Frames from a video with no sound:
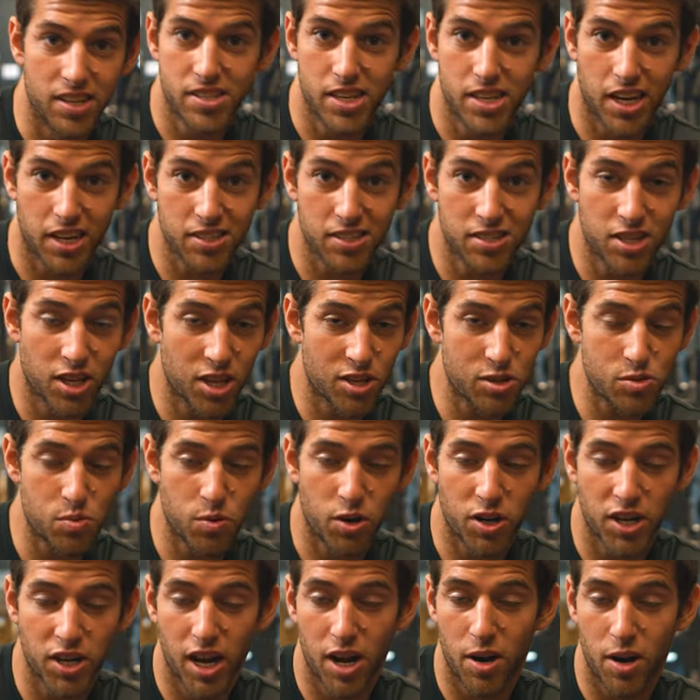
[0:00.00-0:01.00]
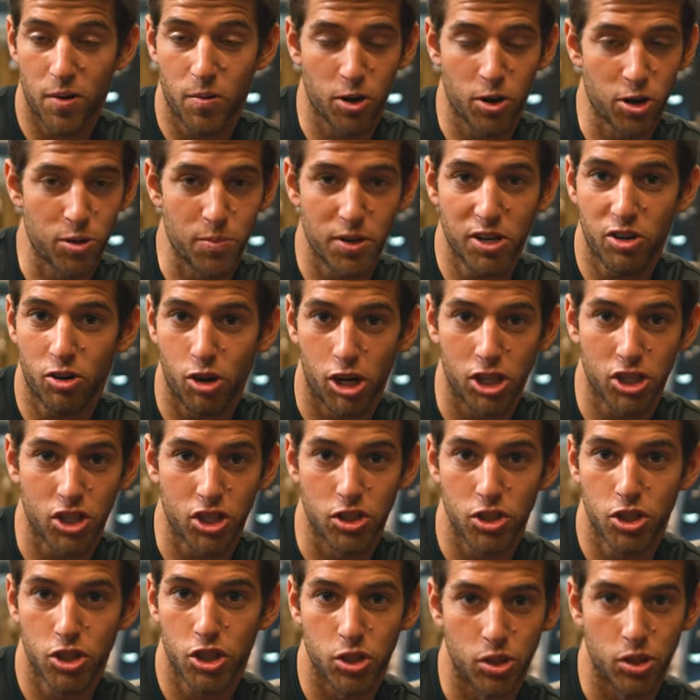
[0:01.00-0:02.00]
second set of this workout, we're gonna be
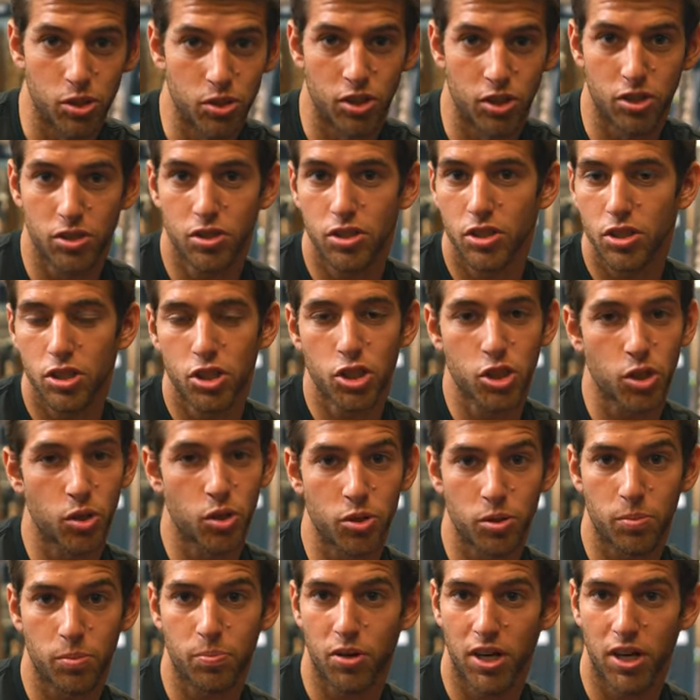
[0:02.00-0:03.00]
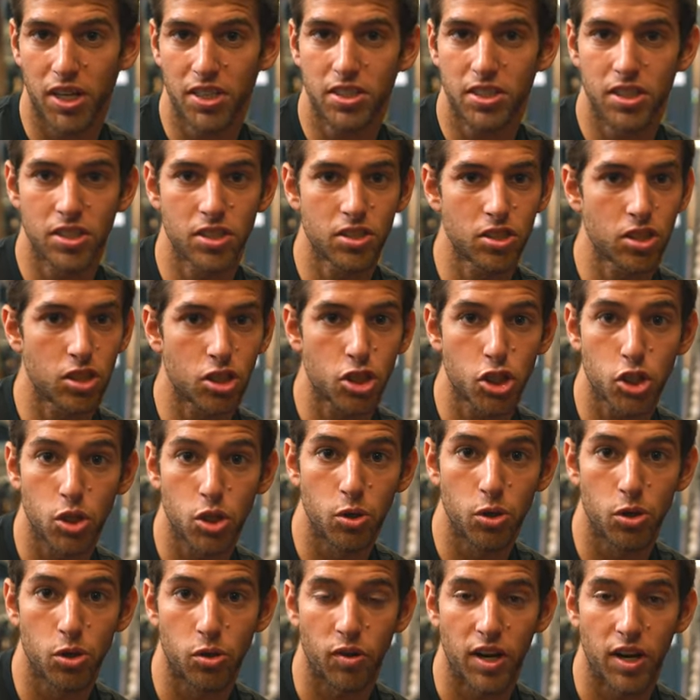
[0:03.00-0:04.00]
crushing the shoulders, shoulder presses,
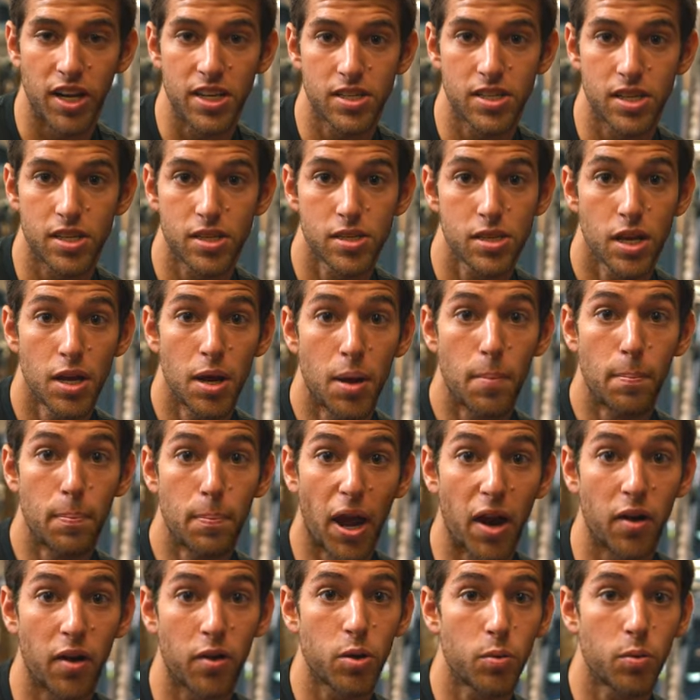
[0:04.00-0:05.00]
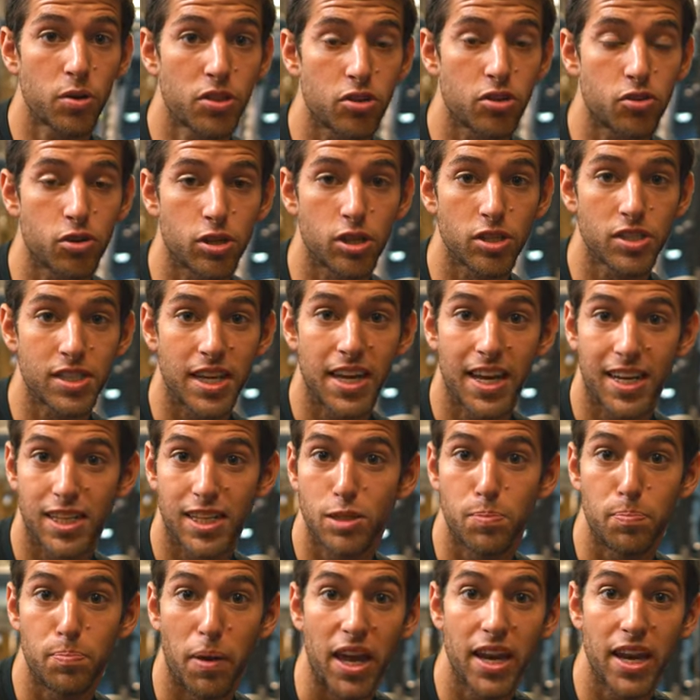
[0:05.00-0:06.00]
shoulder raises, pairing with the drills
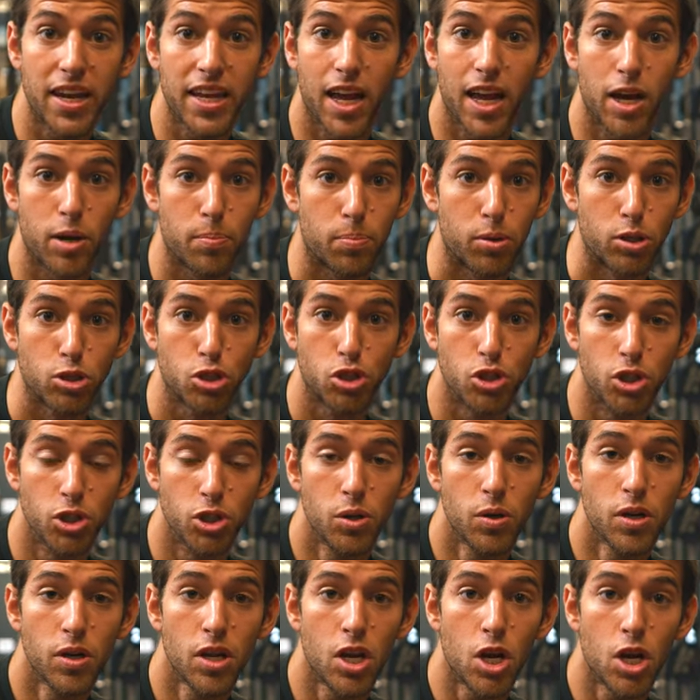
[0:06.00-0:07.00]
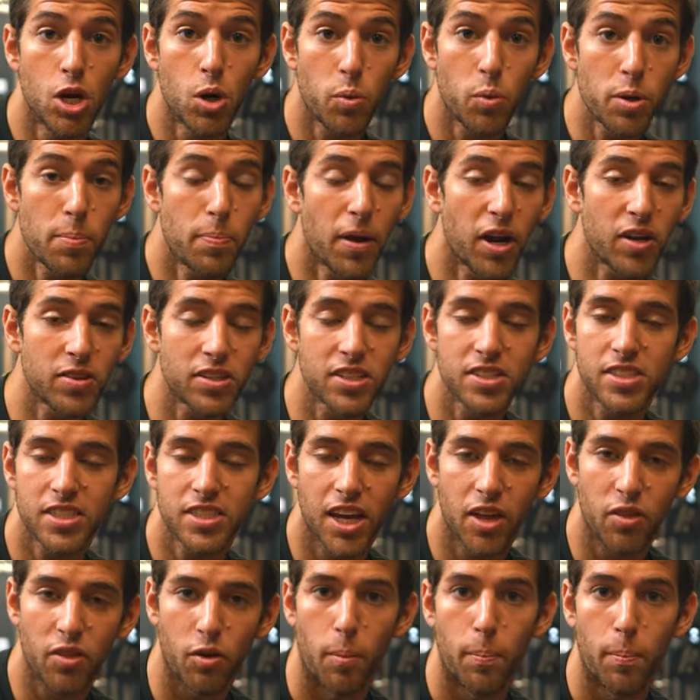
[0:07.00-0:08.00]
expanding out and pursue. We paired these
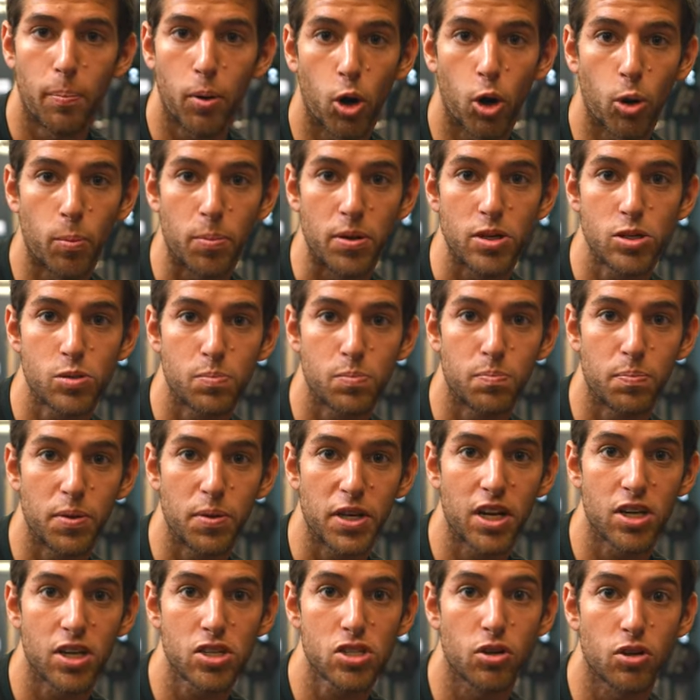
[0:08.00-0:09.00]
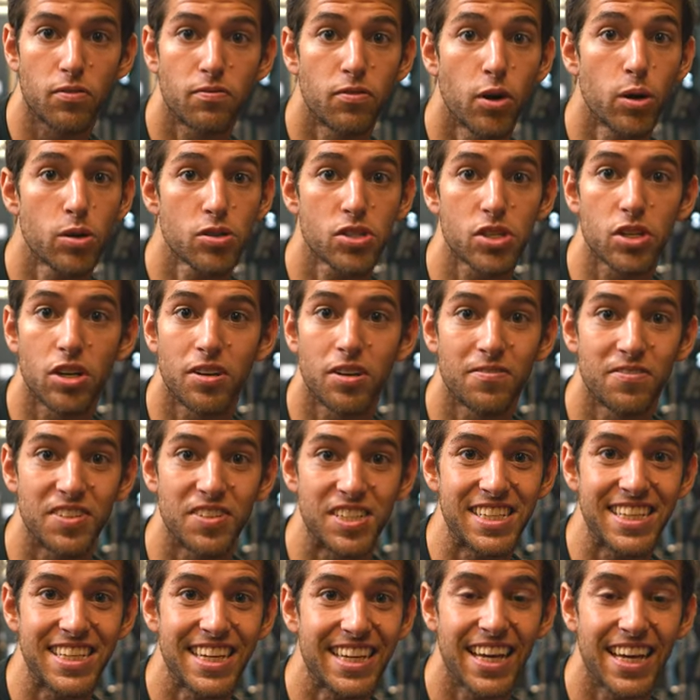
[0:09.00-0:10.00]
together on purpose because they're focusing on
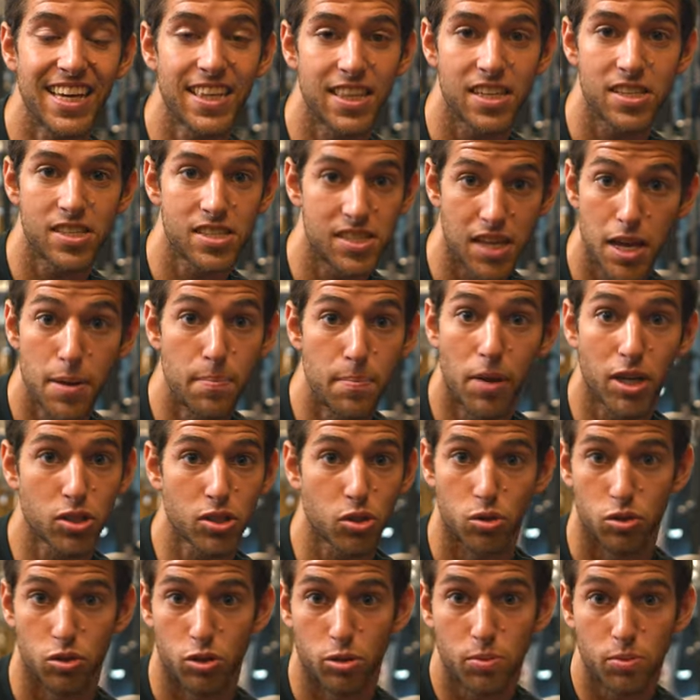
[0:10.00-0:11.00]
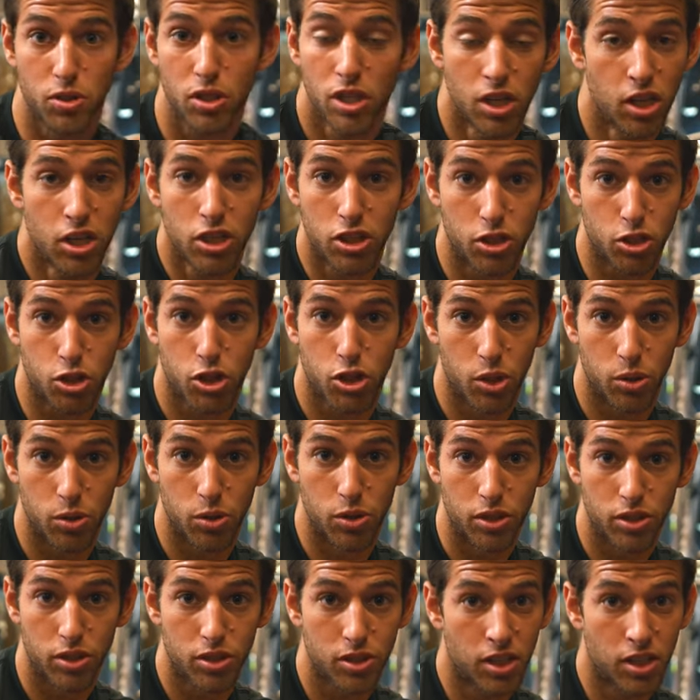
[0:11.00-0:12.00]
fatiguing the same muscle groups, your
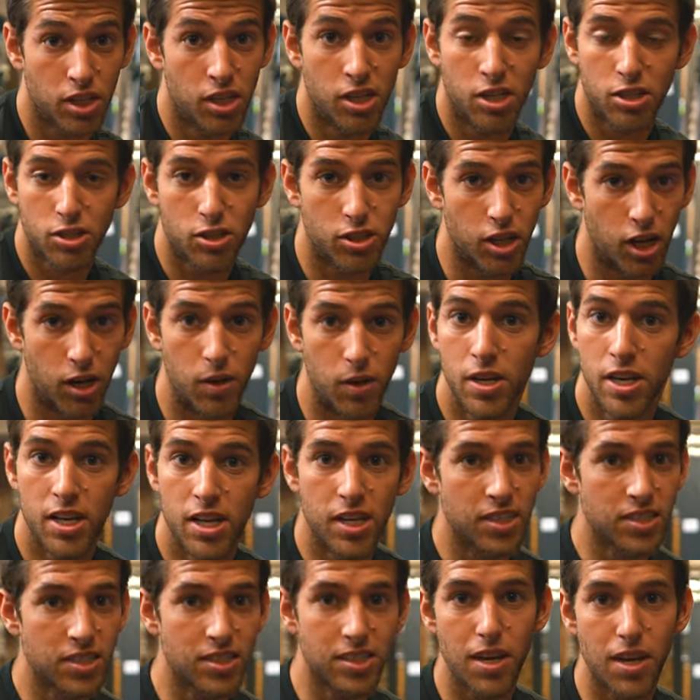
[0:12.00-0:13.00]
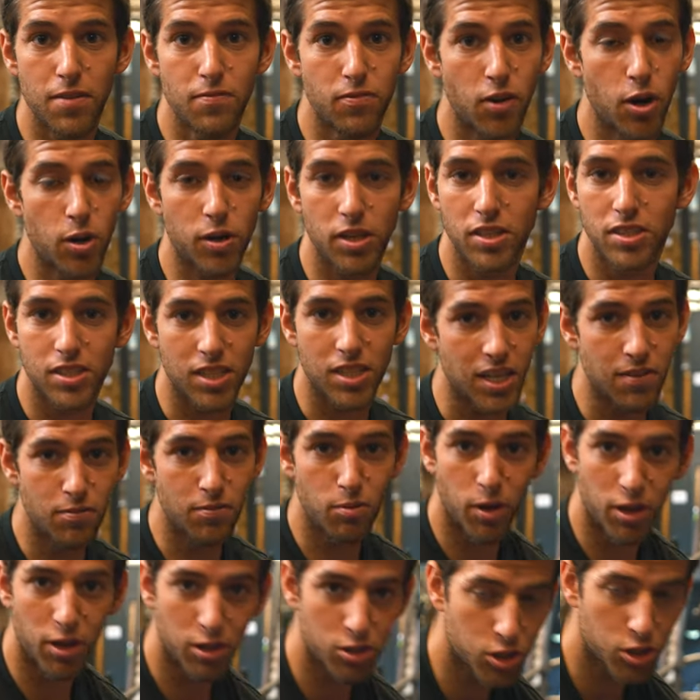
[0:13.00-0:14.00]
shoulders. So stay focused
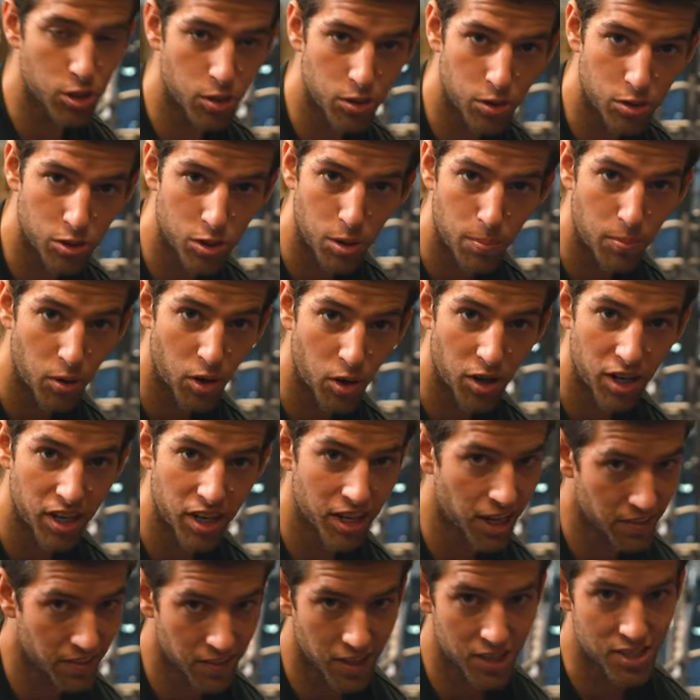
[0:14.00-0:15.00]
even when your shoulders are burning and